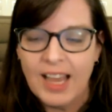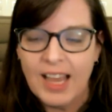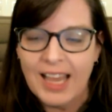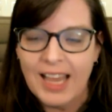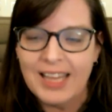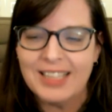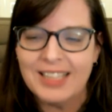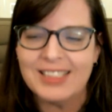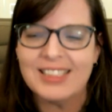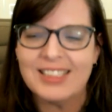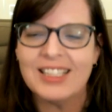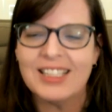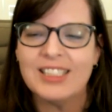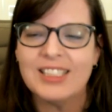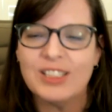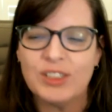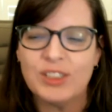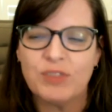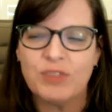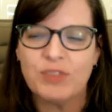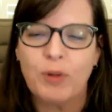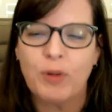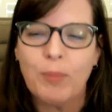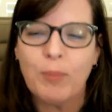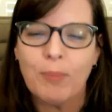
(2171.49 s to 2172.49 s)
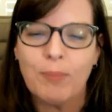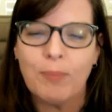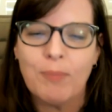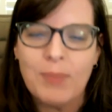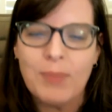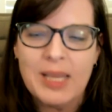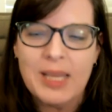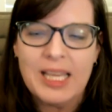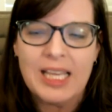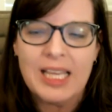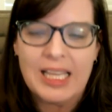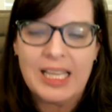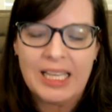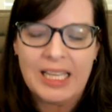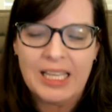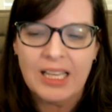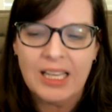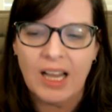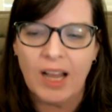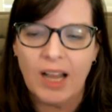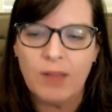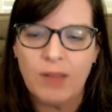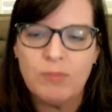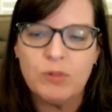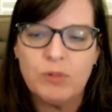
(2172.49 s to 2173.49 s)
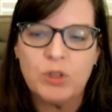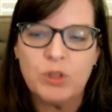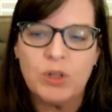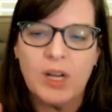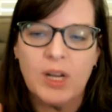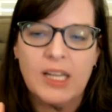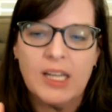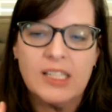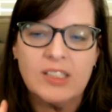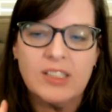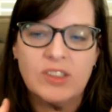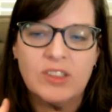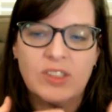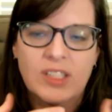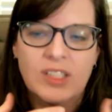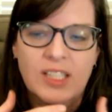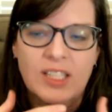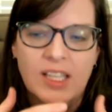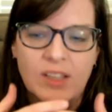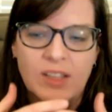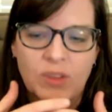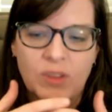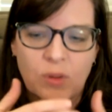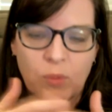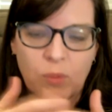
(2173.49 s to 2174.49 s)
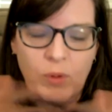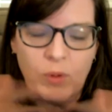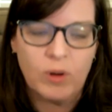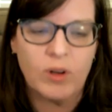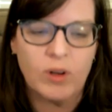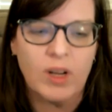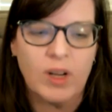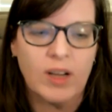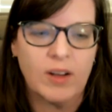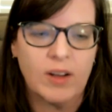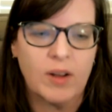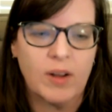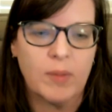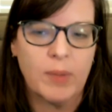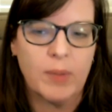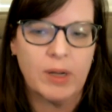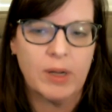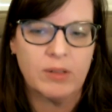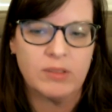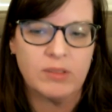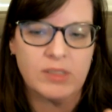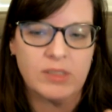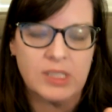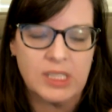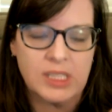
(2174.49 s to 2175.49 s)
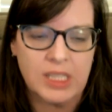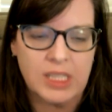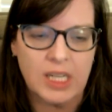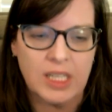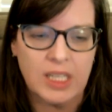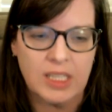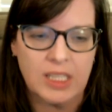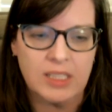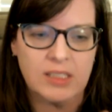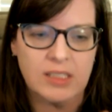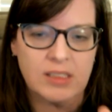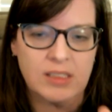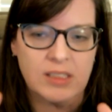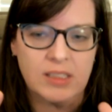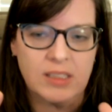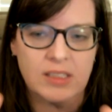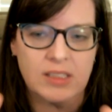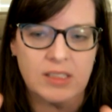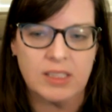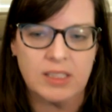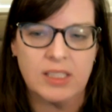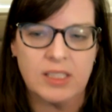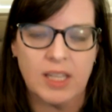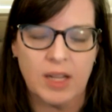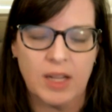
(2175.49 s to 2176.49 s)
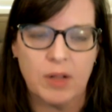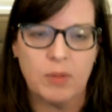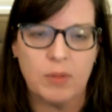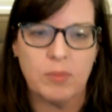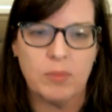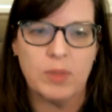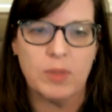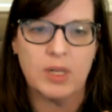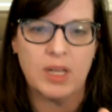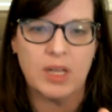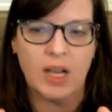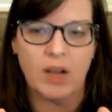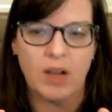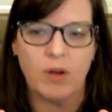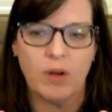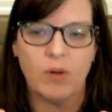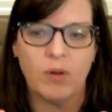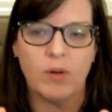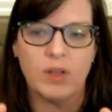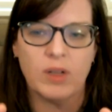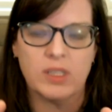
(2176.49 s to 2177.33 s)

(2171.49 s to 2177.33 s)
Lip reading: And it's not just for me. I'm trying to get the word out about science and STEM and how